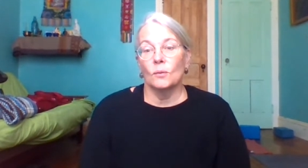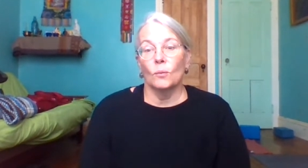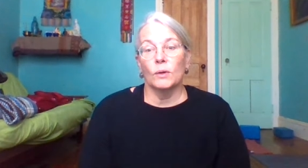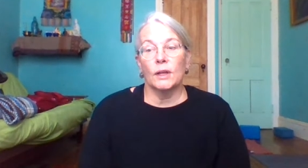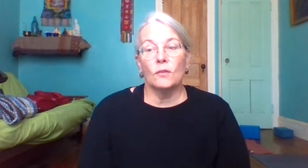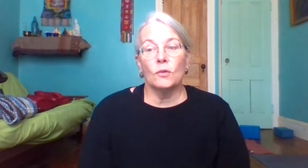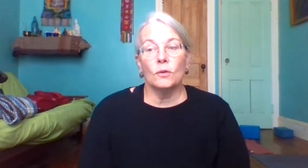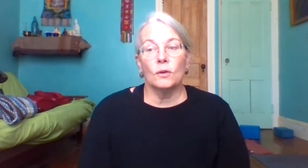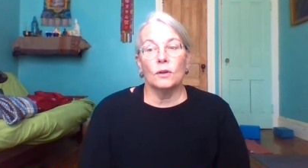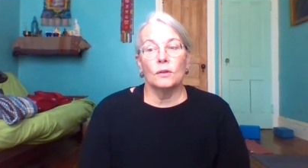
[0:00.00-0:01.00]

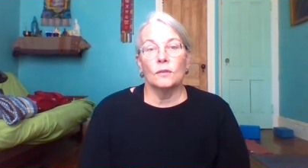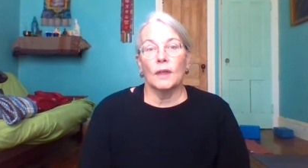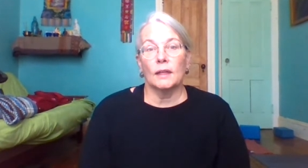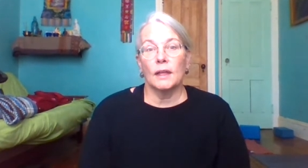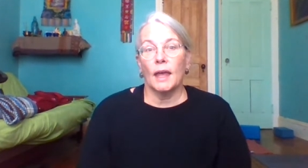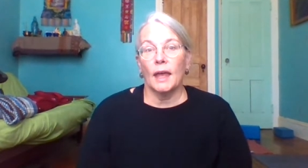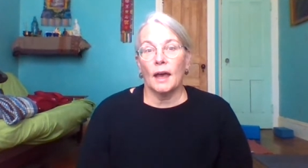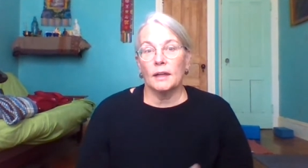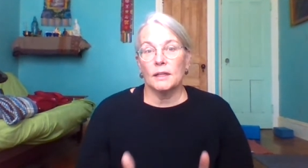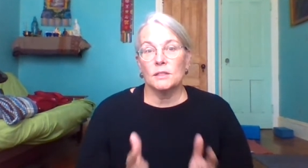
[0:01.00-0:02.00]
whatever that
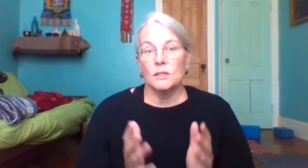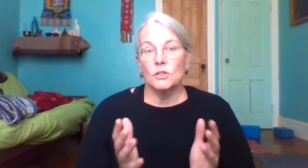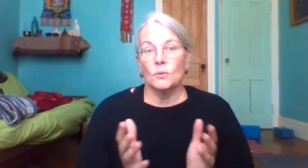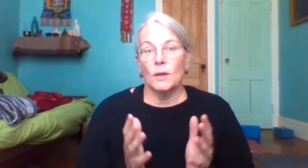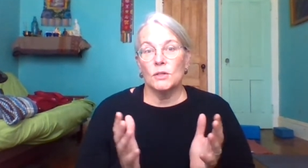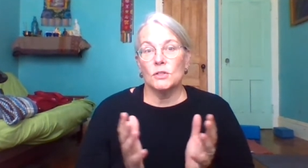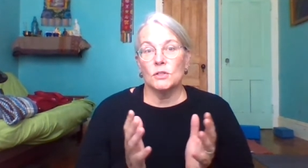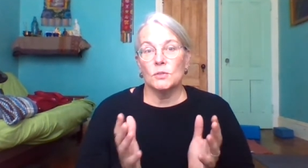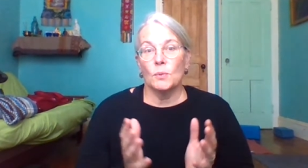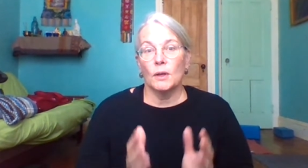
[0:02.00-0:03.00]
chaotic situation
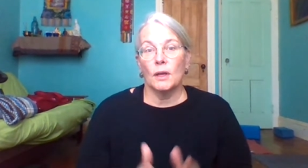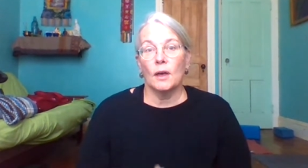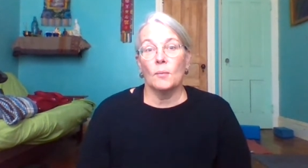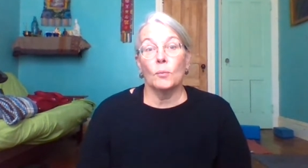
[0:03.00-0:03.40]
is bringing up.